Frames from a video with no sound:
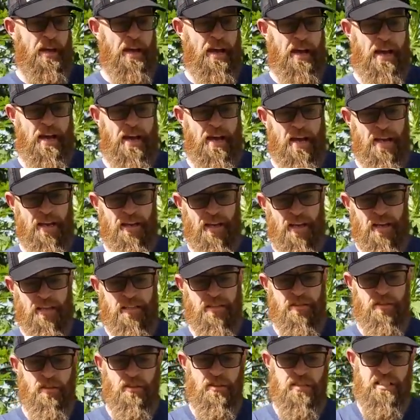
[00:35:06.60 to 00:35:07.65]
And I
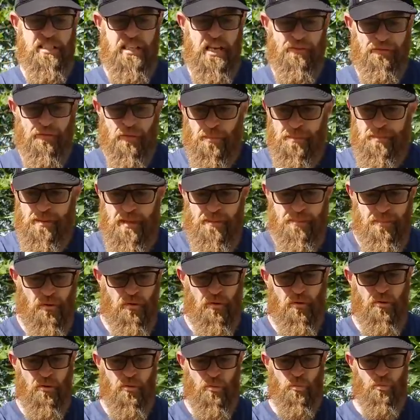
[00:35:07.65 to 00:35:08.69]
saw several
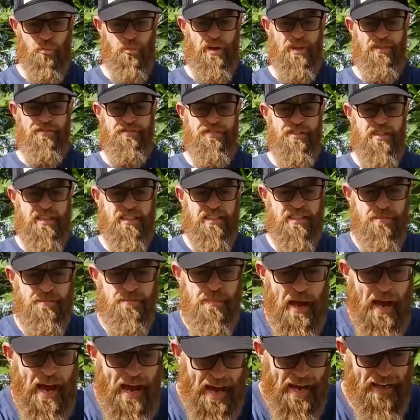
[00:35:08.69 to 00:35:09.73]
people with this
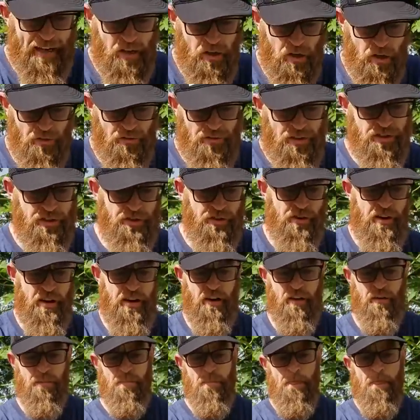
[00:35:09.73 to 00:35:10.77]
bag on the trail.